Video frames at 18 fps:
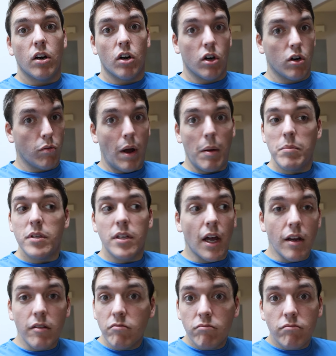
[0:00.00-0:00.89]
her
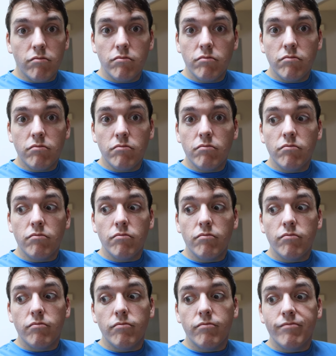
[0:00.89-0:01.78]
website.
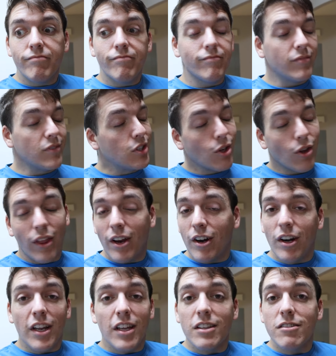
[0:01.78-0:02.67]
So
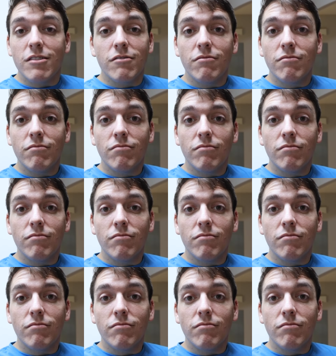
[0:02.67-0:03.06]
there it is.